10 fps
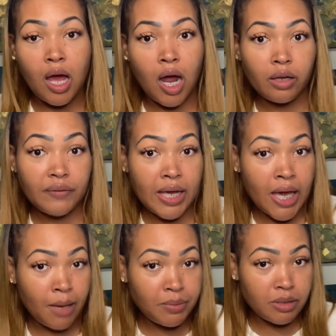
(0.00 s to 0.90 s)
All of that
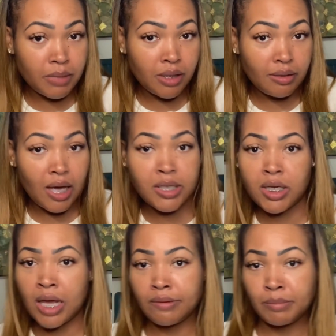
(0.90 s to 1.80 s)
happened to me. I
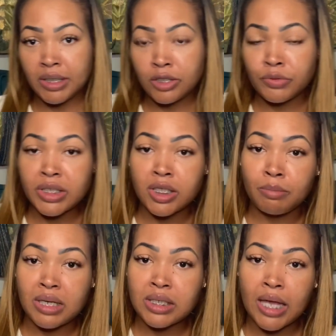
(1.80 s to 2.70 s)
didn't have the money to
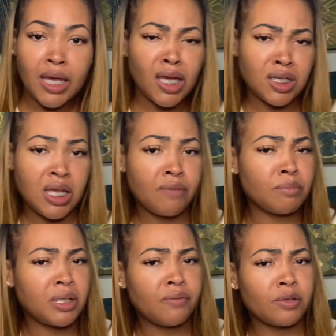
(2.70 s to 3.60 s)
extend my stay. I didn't have
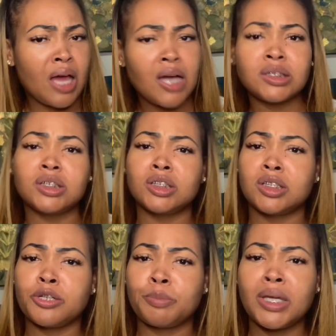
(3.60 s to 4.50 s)
the money for the oxygen
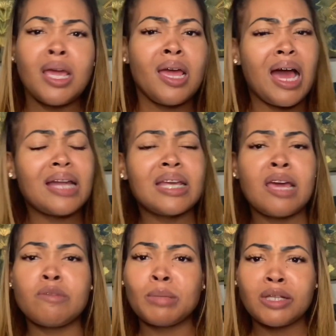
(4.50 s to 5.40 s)
therapy. I didn't
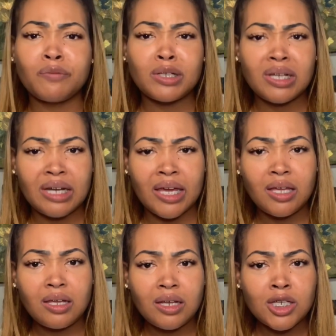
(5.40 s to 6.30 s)
have the money for none of that.
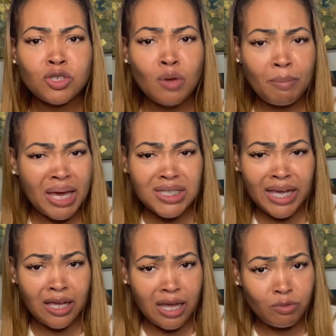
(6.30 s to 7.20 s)
Could you imagine
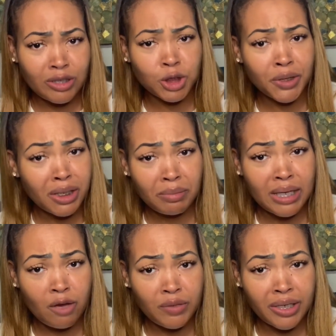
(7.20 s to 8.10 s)
how they would have treated
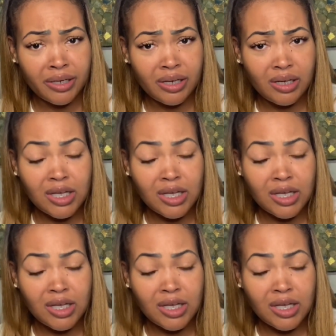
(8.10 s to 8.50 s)
me over there?